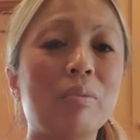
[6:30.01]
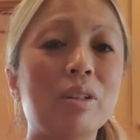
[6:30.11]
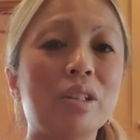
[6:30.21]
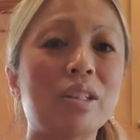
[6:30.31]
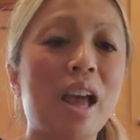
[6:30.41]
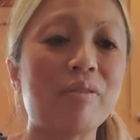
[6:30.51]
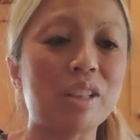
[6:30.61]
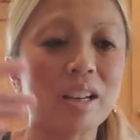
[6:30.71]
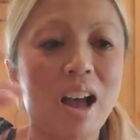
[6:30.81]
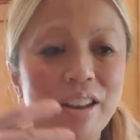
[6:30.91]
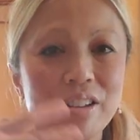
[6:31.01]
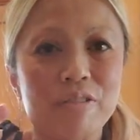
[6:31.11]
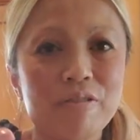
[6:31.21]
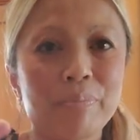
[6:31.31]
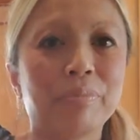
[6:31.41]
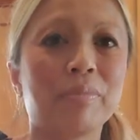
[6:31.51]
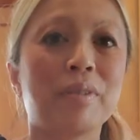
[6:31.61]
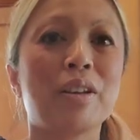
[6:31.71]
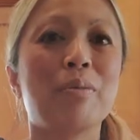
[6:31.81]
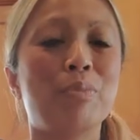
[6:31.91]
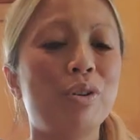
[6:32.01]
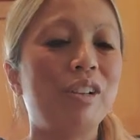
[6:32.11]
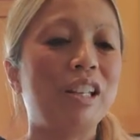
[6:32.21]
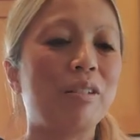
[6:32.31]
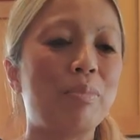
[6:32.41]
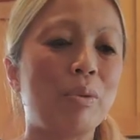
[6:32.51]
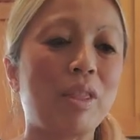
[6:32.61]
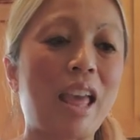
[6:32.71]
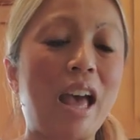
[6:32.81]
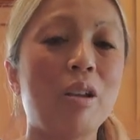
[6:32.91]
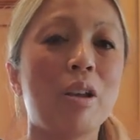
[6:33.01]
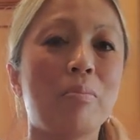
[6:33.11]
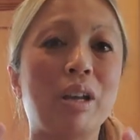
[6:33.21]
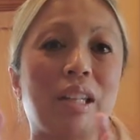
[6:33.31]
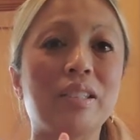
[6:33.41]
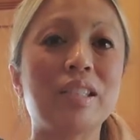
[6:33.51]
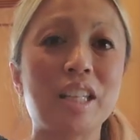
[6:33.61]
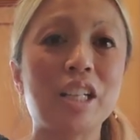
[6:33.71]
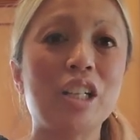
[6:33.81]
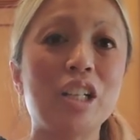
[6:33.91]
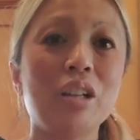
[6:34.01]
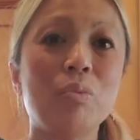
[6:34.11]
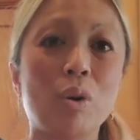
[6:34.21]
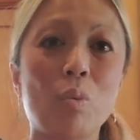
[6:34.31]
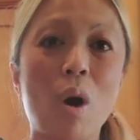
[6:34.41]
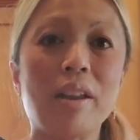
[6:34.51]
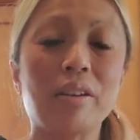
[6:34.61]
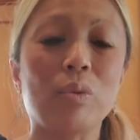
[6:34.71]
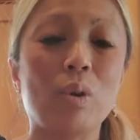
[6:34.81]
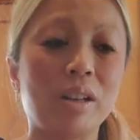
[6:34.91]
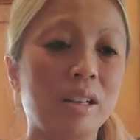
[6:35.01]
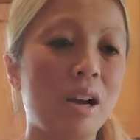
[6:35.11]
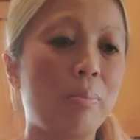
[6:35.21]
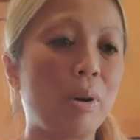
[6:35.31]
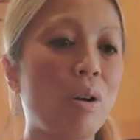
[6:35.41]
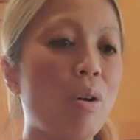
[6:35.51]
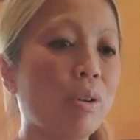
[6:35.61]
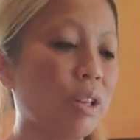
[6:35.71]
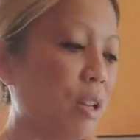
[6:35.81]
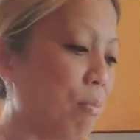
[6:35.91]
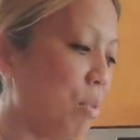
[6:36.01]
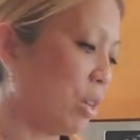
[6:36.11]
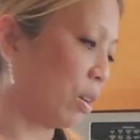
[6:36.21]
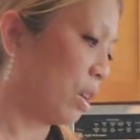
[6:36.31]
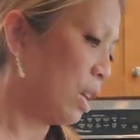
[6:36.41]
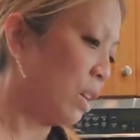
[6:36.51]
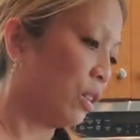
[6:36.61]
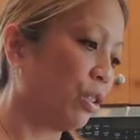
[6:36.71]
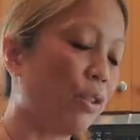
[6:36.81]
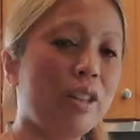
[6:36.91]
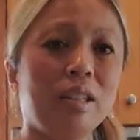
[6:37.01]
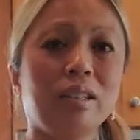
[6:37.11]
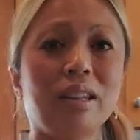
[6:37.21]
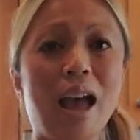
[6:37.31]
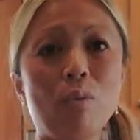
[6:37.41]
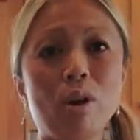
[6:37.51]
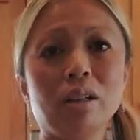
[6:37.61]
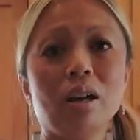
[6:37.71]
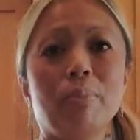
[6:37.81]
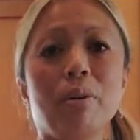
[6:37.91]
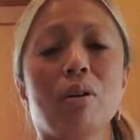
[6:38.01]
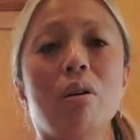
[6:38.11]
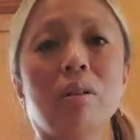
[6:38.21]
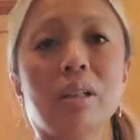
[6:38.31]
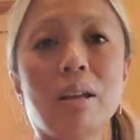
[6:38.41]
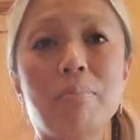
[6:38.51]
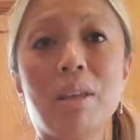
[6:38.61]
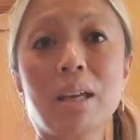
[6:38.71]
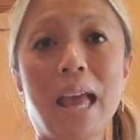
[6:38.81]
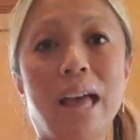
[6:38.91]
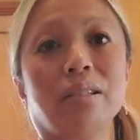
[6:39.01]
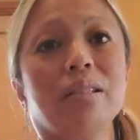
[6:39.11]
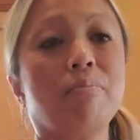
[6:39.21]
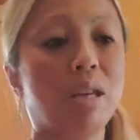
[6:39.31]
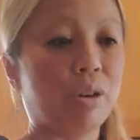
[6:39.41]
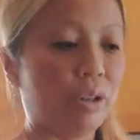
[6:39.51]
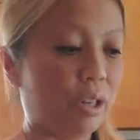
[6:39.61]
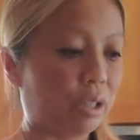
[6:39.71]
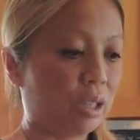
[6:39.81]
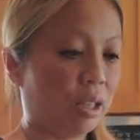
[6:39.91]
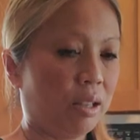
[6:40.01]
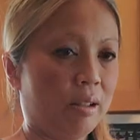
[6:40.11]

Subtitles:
We just have to kind of move a little bit with that. But it still will want the 1 cup of coconut milk. So that 1 cup of coconut milk has to be cooked.